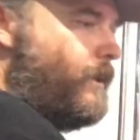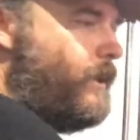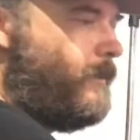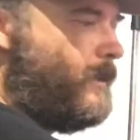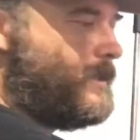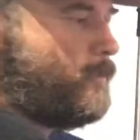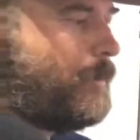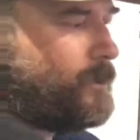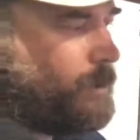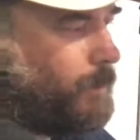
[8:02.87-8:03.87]
this, what I
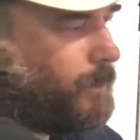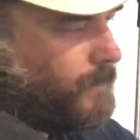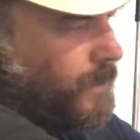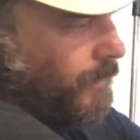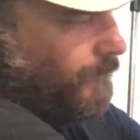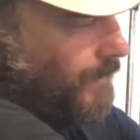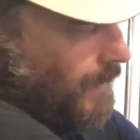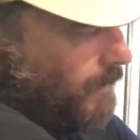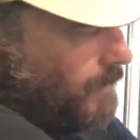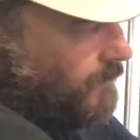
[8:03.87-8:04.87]
want you to do is kind of get
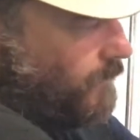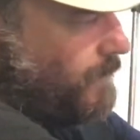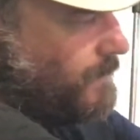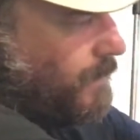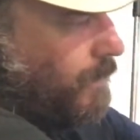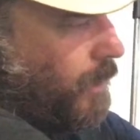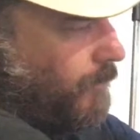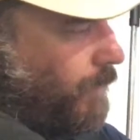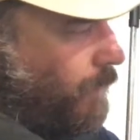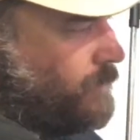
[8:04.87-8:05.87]
those fingers to kind of
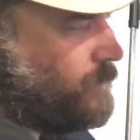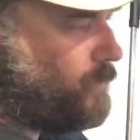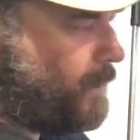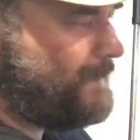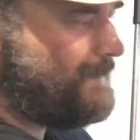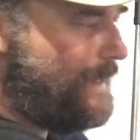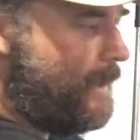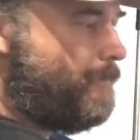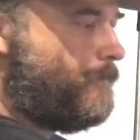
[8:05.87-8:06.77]
go straight down.